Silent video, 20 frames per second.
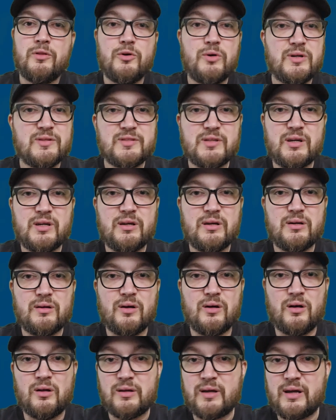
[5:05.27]
Though I
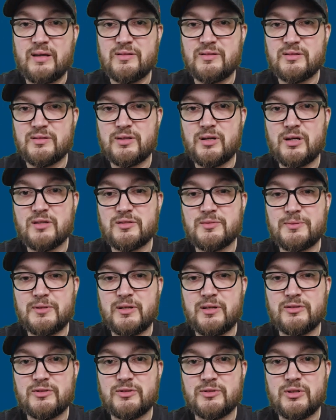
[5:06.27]
saw all kinds of
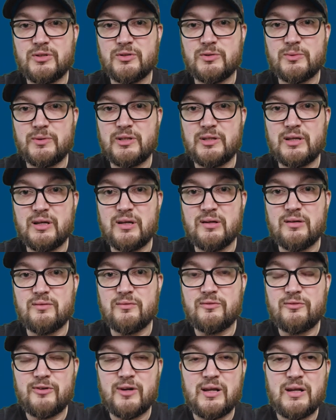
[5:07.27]
cosplayers throughout the weekend,
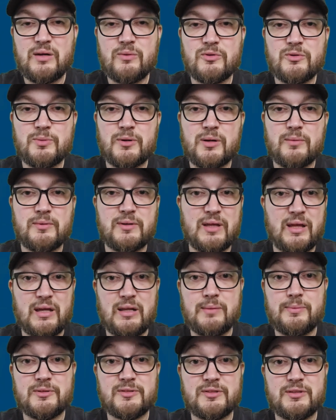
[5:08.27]
Friday was probably
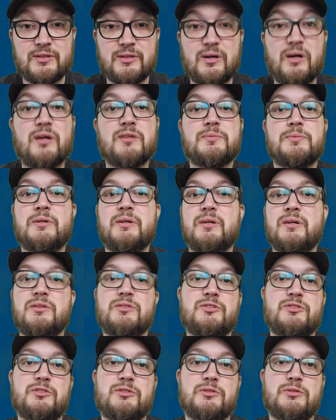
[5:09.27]
80%
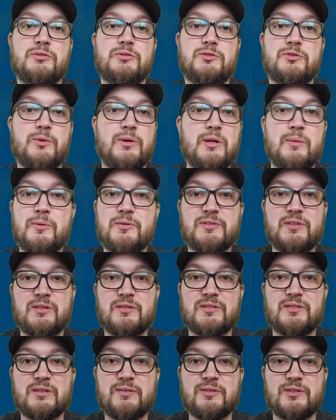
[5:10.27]
cosplayers to 20%
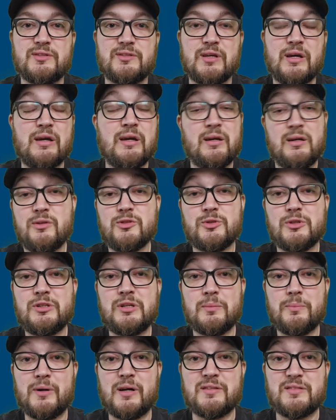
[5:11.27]
in civies. It was
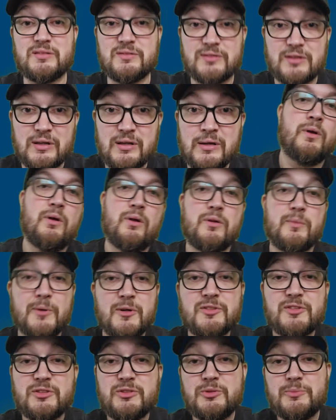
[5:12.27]
really impressive. The
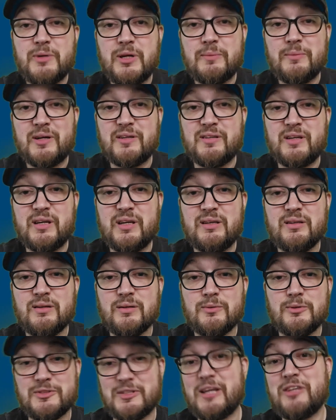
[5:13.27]
person who made my day
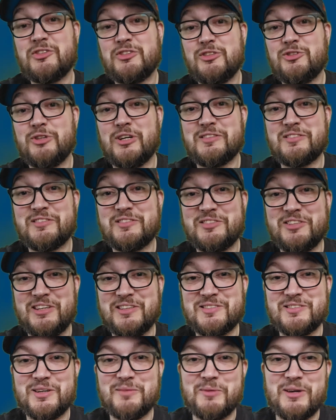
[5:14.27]
was actually dressed as
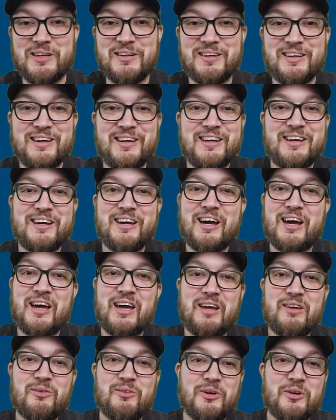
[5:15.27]
Chainsaw Man.
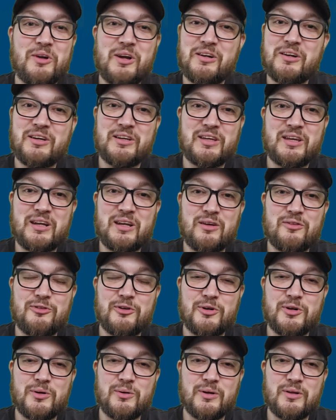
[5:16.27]
I regret not getting a
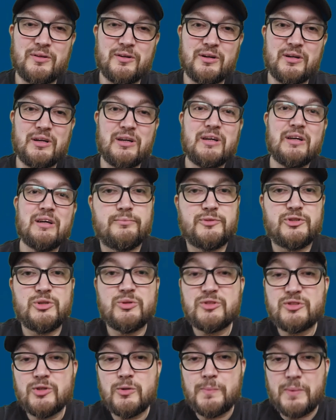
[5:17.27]
photo with her. She
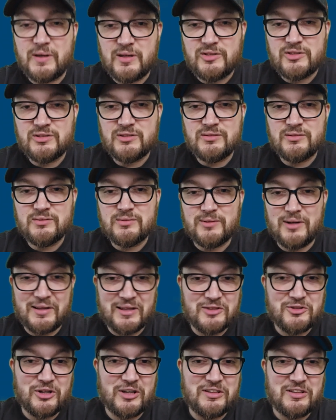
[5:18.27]
was so patient while
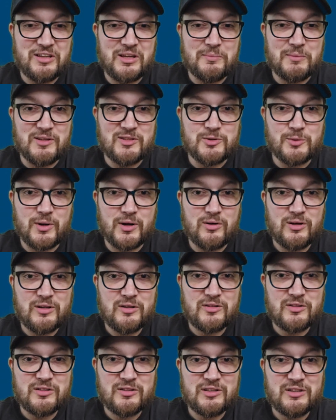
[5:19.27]
I tried to get my Square
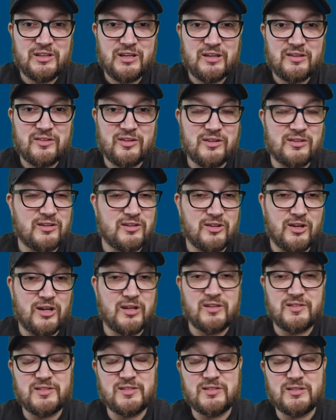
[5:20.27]
Reader to connect on the
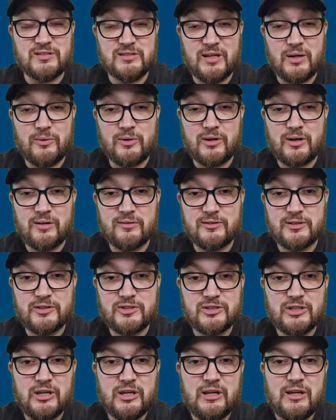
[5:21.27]
non-existent network
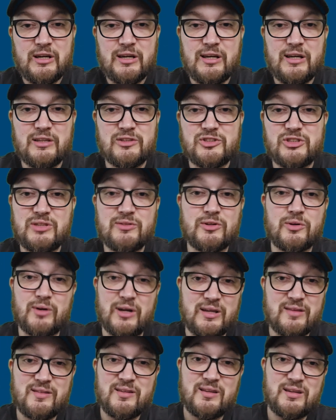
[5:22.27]
coverage, and she even
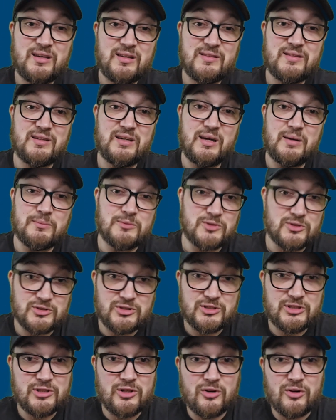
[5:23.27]
ran to the ATM so
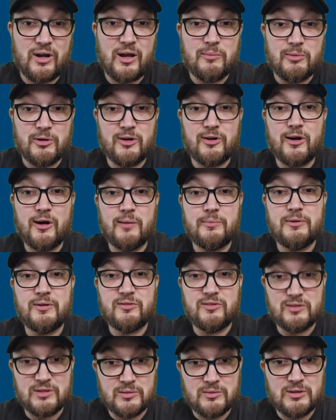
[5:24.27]
she could grab her copy
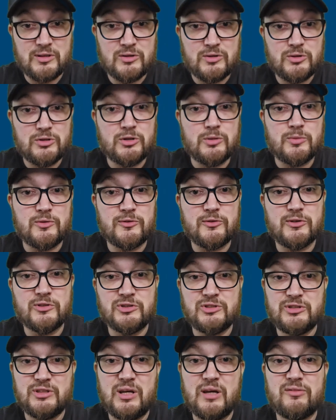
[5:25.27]
of Unlimited Udo before
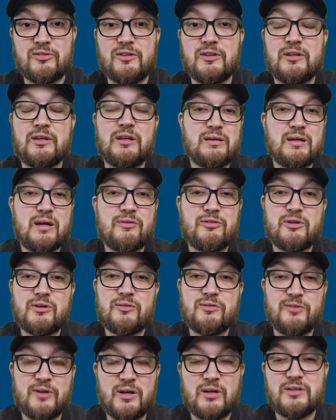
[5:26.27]
she left. After
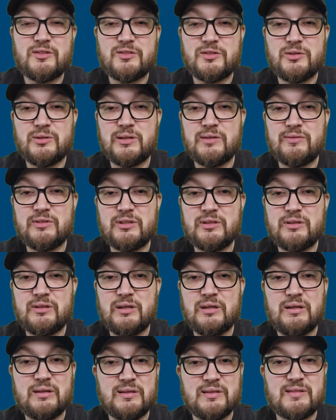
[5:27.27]
a very slow evening,
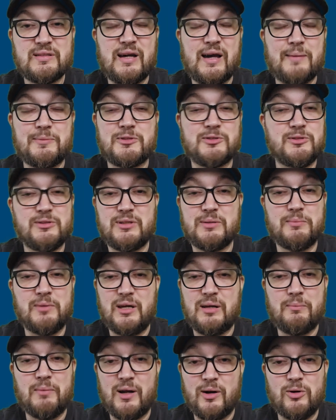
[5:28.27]
this absolutely
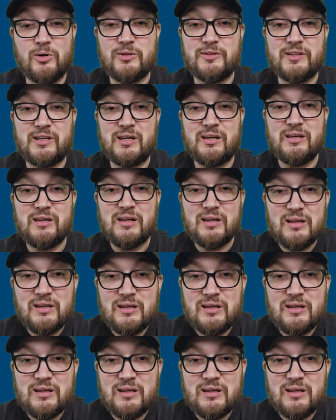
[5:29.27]
made my whole day.